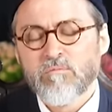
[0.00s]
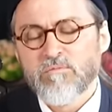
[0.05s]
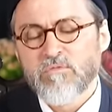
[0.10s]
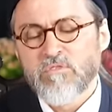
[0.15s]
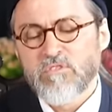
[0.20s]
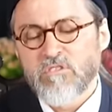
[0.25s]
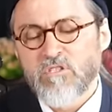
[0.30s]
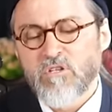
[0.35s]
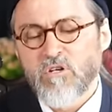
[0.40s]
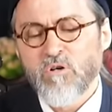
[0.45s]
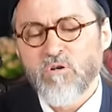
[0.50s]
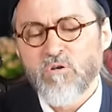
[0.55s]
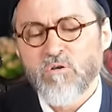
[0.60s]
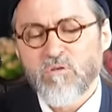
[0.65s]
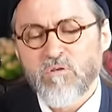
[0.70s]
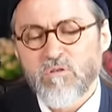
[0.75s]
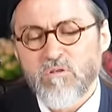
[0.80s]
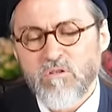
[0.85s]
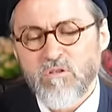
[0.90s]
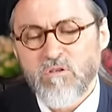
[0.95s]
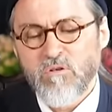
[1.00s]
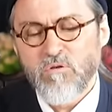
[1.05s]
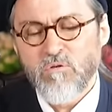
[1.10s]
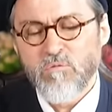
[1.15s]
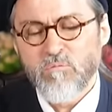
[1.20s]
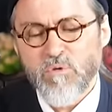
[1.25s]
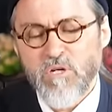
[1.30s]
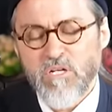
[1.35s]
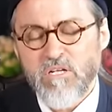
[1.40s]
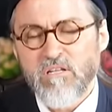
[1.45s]
So, you know,
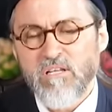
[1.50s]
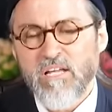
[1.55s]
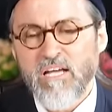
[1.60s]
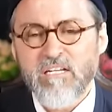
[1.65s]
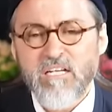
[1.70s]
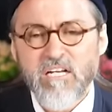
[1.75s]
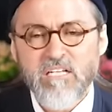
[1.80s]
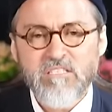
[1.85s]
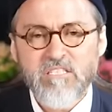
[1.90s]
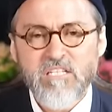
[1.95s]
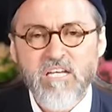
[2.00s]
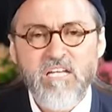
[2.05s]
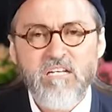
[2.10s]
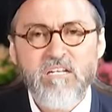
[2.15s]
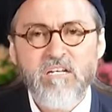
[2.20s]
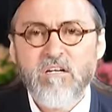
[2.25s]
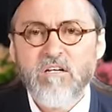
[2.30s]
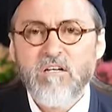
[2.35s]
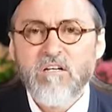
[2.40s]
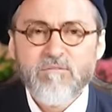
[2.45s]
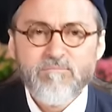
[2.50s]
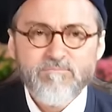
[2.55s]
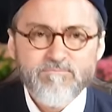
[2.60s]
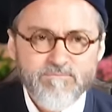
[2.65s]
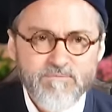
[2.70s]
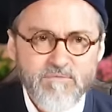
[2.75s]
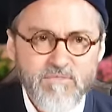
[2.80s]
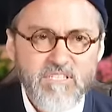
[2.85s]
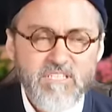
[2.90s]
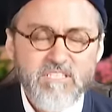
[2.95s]
but like I said,
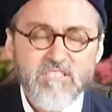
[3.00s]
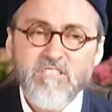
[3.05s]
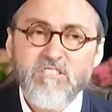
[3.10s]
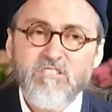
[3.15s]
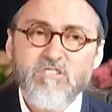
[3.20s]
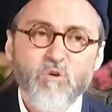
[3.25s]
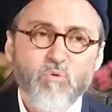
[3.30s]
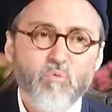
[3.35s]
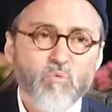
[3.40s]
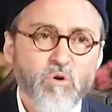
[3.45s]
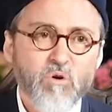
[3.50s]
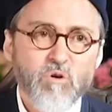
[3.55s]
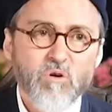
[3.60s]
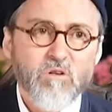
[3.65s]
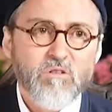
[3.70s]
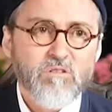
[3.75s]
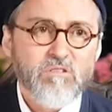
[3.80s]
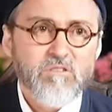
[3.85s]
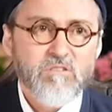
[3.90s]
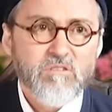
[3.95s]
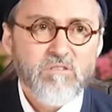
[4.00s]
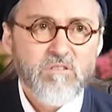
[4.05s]
this is the world.